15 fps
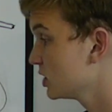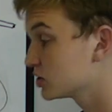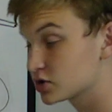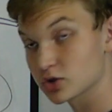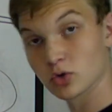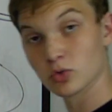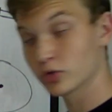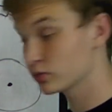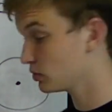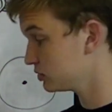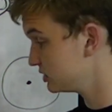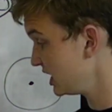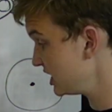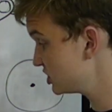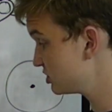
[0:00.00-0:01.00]
So the
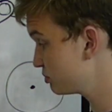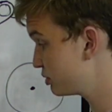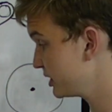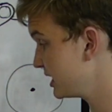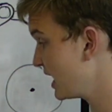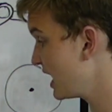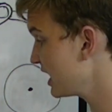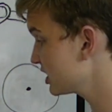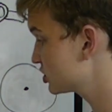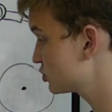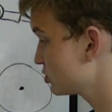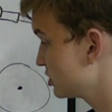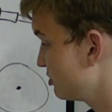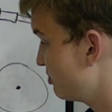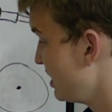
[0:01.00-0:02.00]
rotation plate
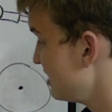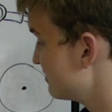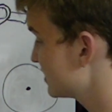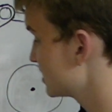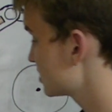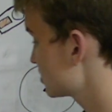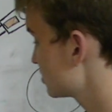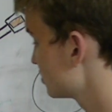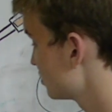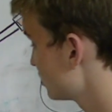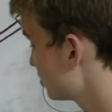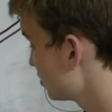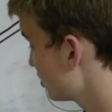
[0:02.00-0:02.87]
actually pivots